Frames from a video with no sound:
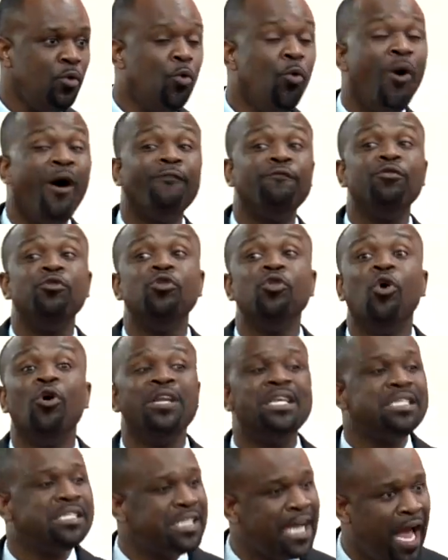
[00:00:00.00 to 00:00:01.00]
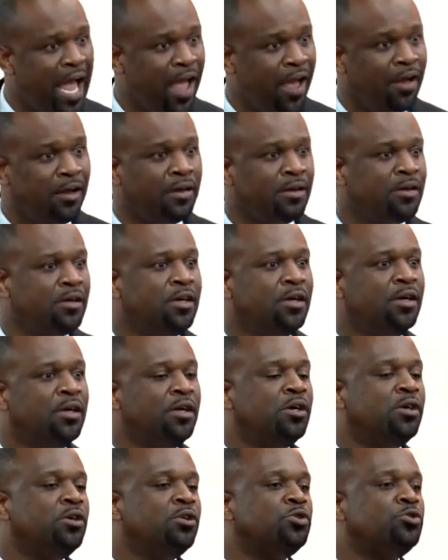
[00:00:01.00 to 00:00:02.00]
who have no desire
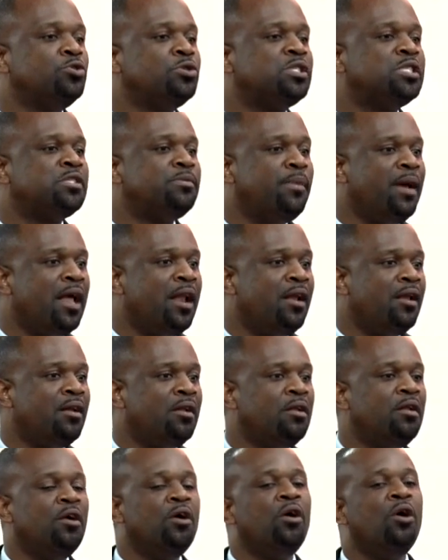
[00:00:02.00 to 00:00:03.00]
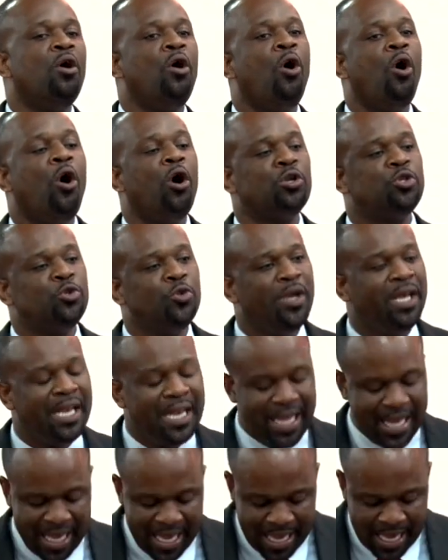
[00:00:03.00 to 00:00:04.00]
to smell or to
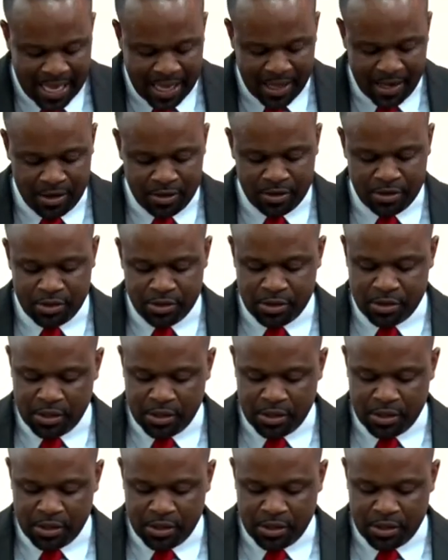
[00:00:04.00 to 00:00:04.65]
inhale